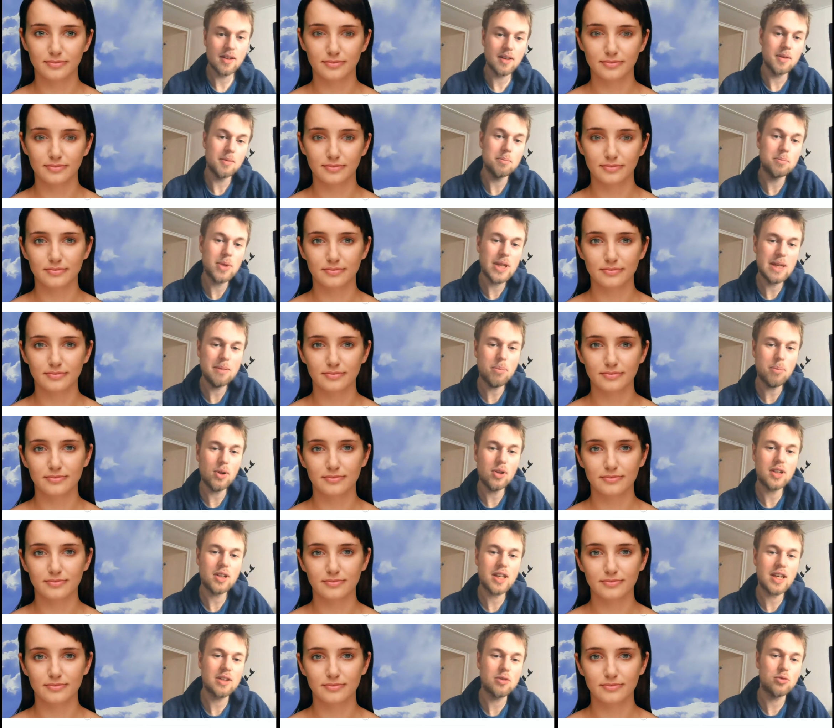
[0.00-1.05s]
Speaker 1: People
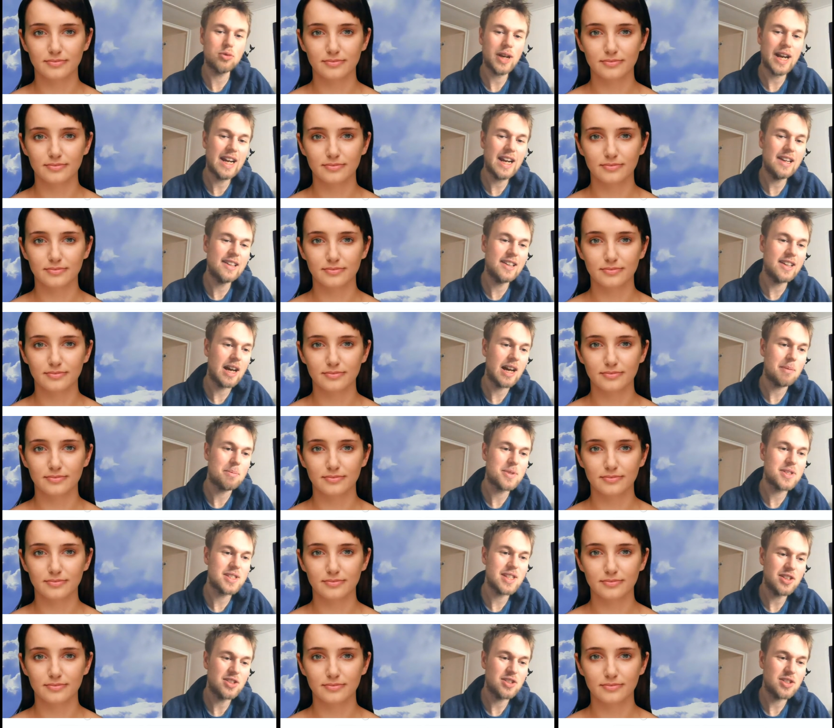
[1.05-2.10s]
can rarely
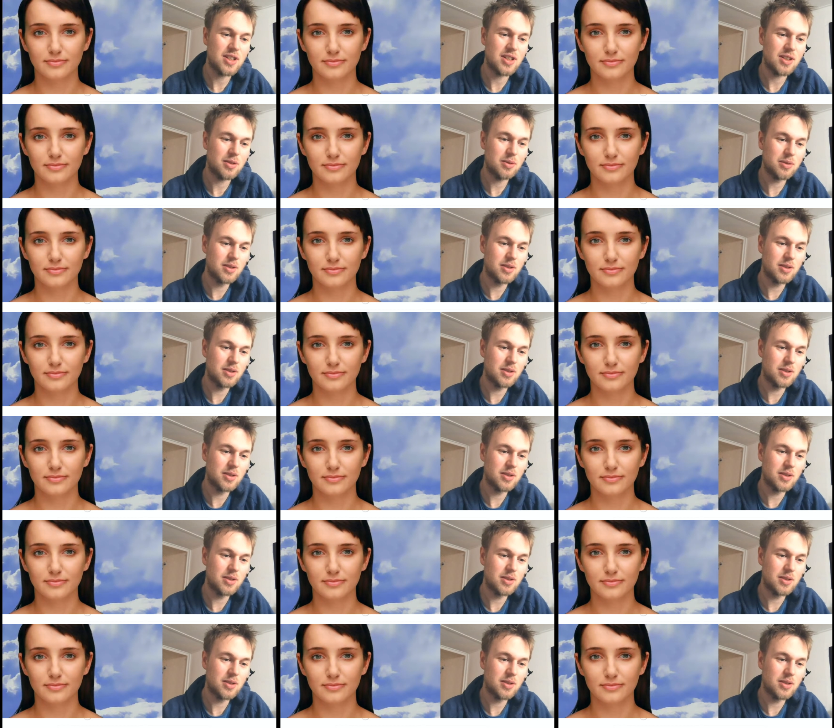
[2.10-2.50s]
upset you.